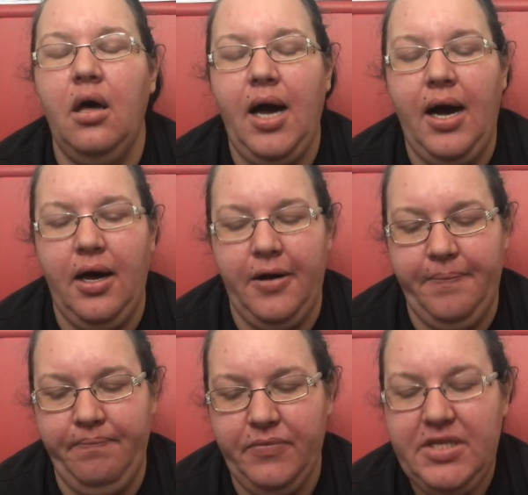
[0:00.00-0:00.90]

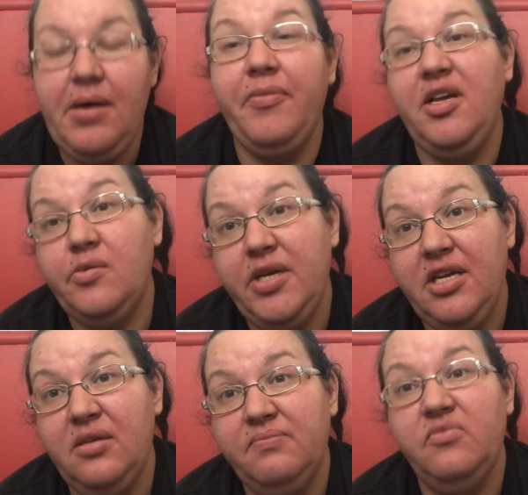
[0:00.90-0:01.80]
Some things we
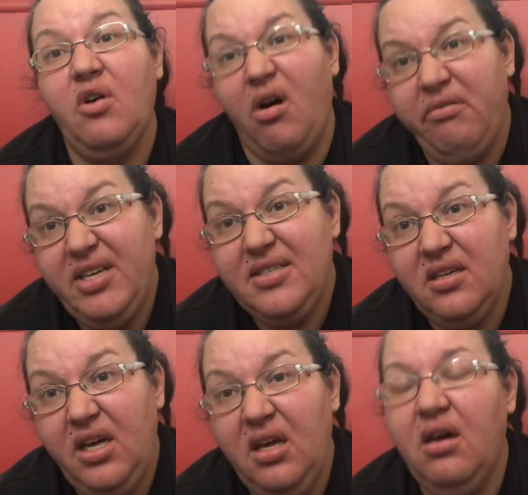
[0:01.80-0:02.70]
didn't,
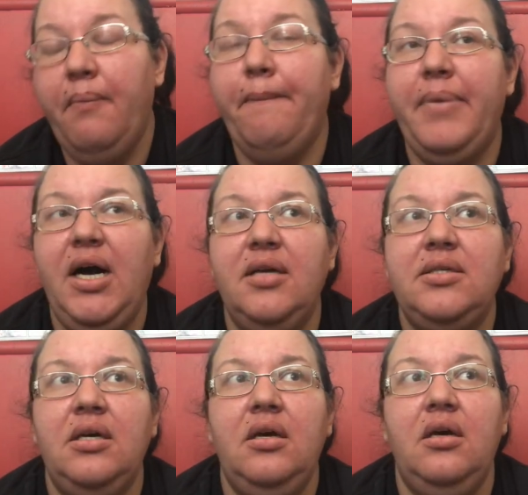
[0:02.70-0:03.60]
obviously,
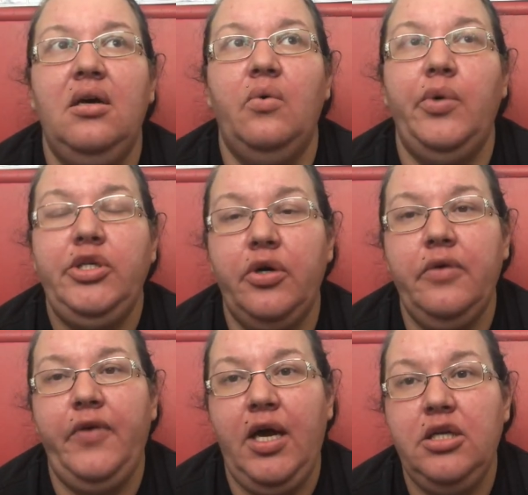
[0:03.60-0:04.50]
but we took
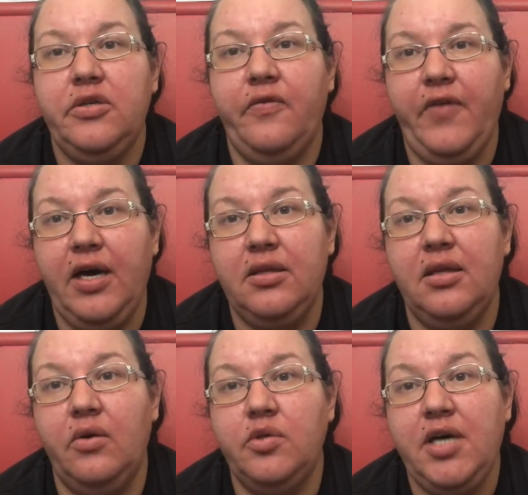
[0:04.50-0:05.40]
advantage of the fact that
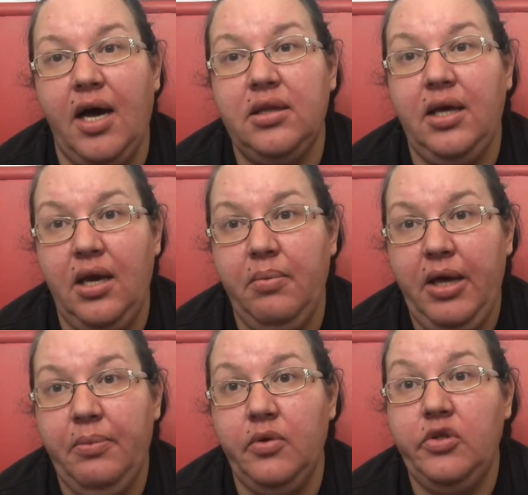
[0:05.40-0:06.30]
there was hardly any
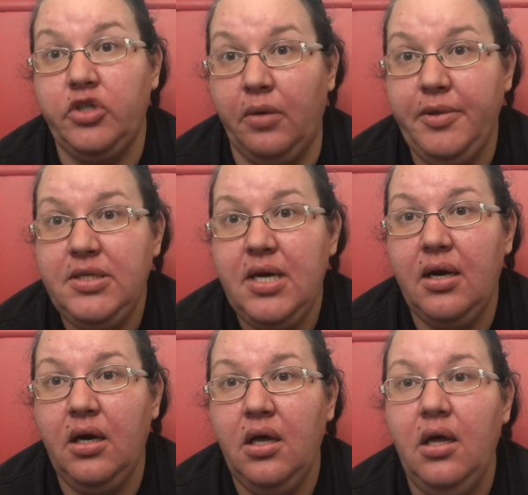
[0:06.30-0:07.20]
people in the shopping
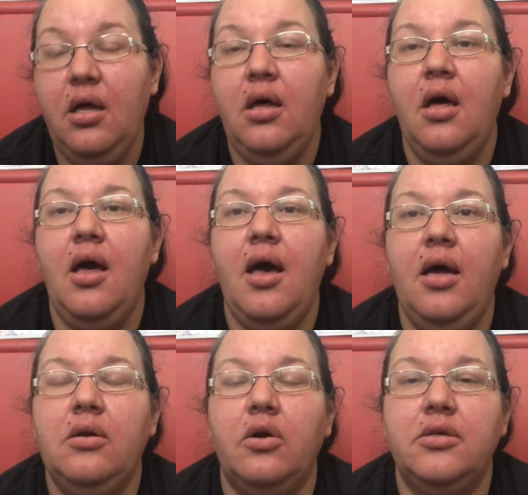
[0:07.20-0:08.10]
centre
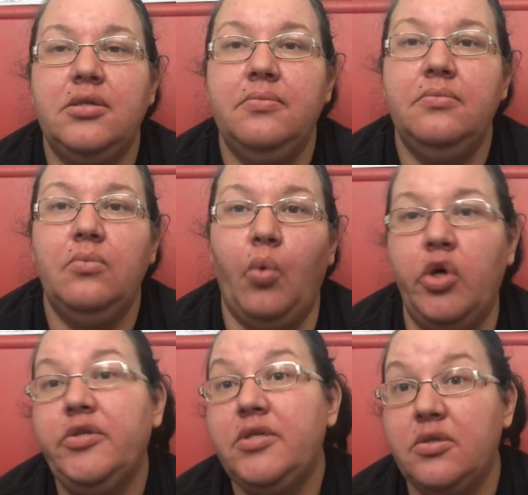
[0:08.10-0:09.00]
and got some
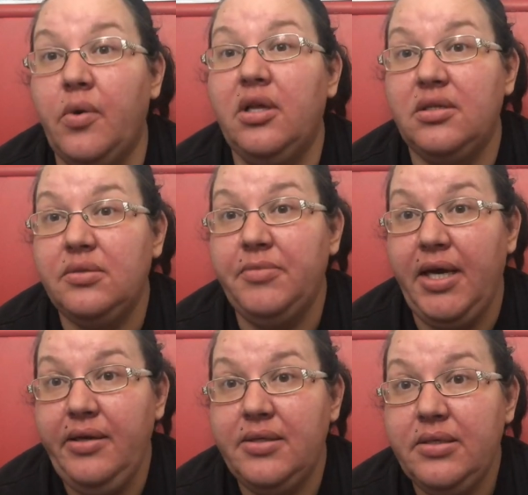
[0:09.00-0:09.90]
wants as well as some
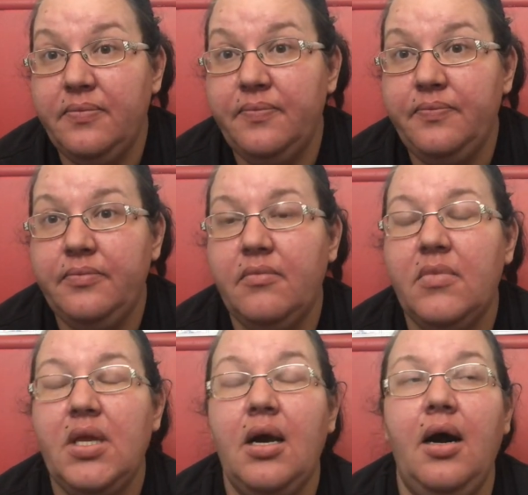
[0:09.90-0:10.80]
needs.
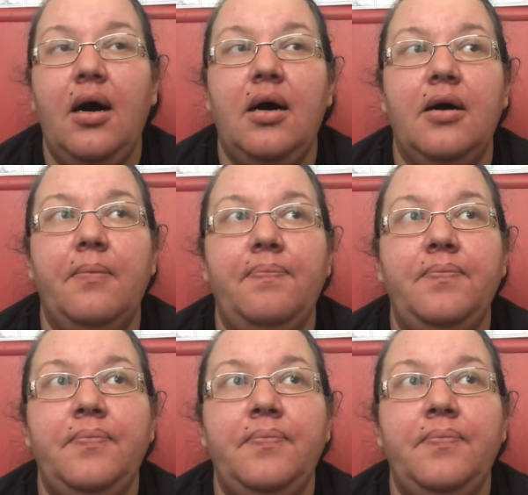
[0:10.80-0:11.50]
As